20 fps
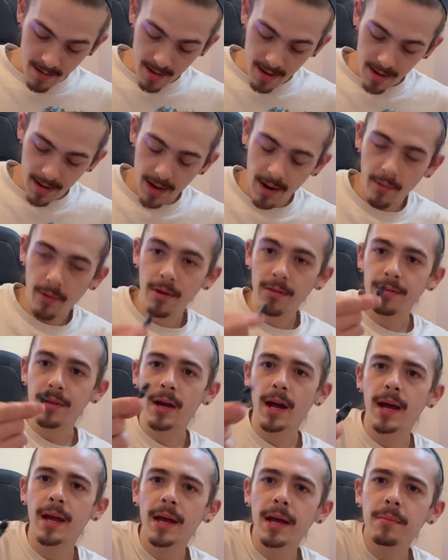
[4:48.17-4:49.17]
now one
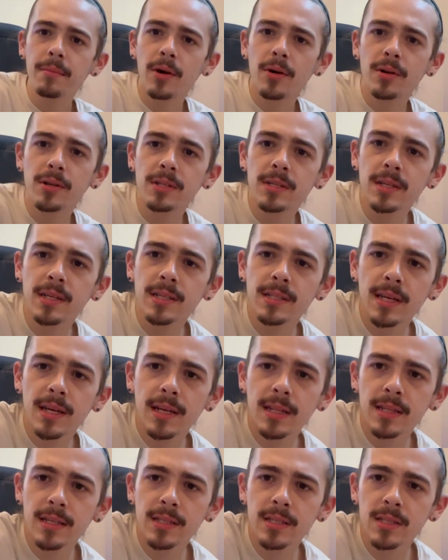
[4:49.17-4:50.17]
thing I am noticing is
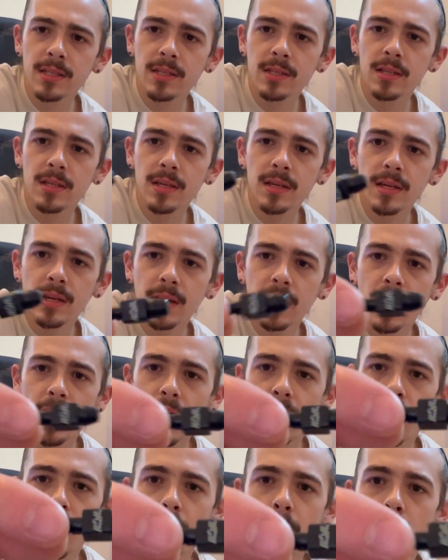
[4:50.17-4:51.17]
that this is the
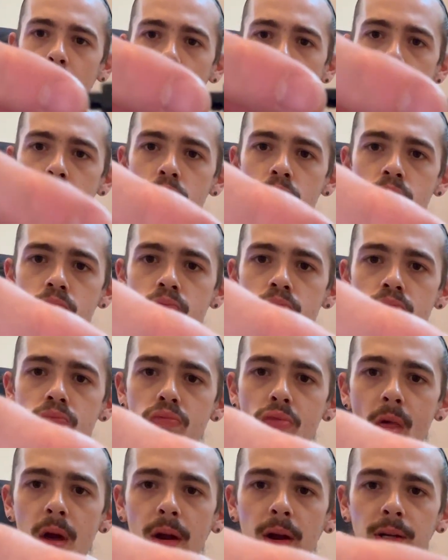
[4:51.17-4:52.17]
I'm
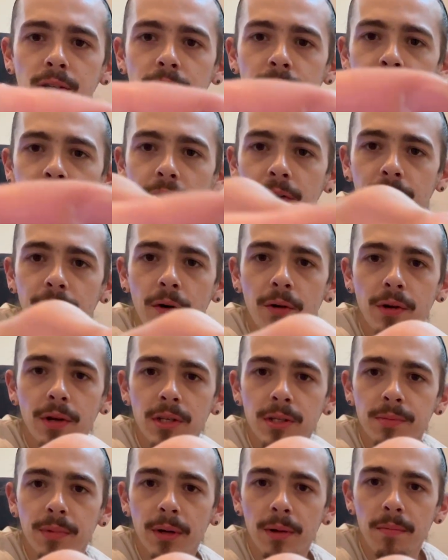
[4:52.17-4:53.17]
not sure if it'll
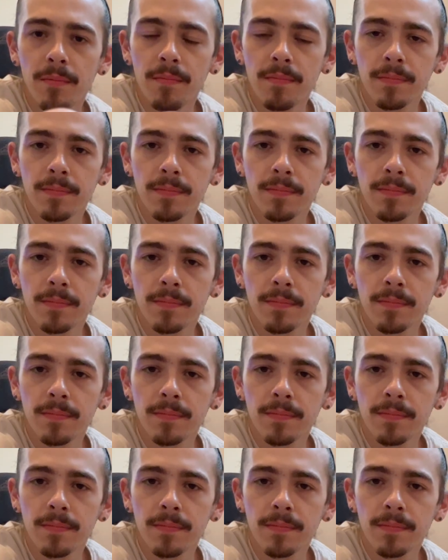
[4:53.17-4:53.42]
focus, but